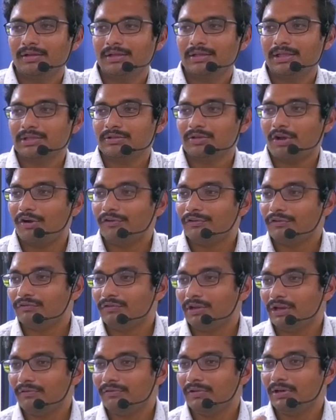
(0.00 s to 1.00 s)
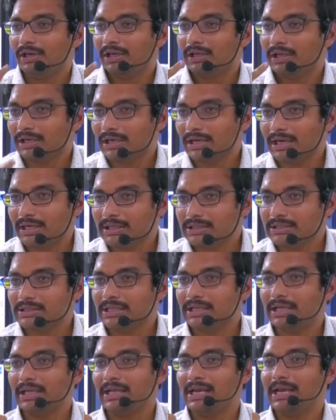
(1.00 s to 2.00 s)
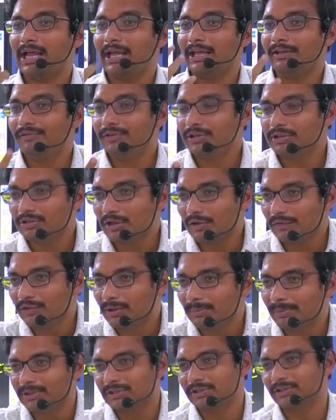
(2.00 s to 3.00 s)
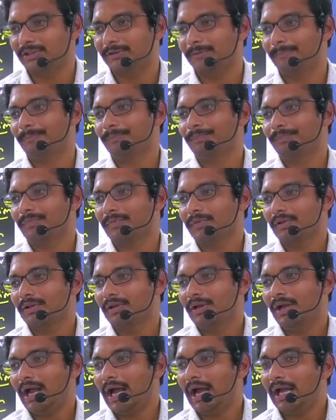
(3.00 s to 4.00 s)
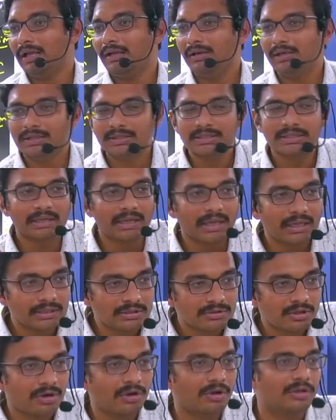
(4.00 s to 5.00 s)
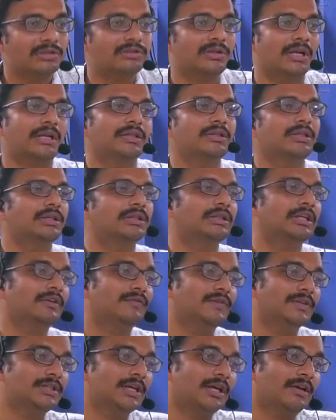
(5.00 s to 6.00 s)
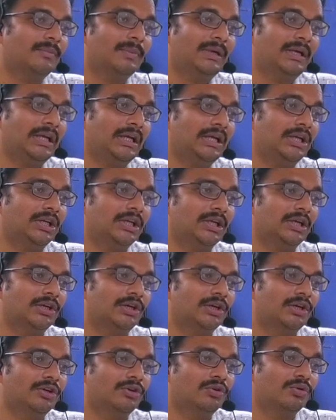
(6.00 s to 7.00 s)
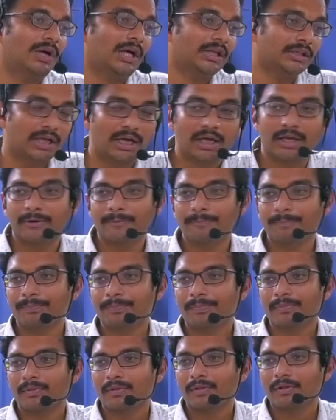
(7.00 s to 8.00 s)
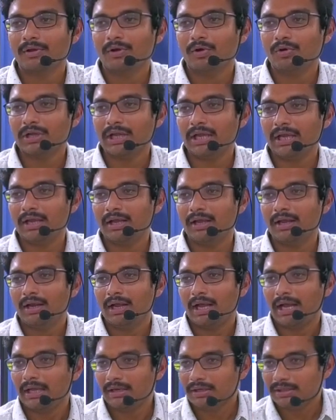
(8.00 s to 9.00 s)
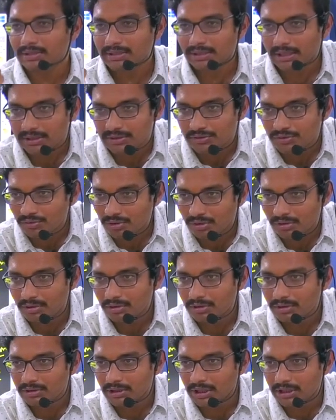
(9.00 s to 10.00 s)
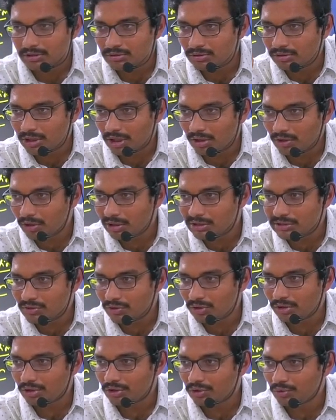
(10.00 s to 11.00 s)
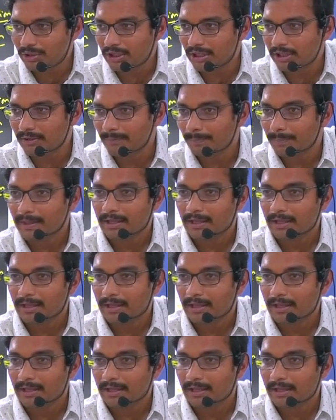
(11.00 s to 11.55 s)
the software will recognize the liveness of the person. Iris scans are also another thing which are being integrated into Aadhaar. Okay, iris scans, you know, that is, they are also unique.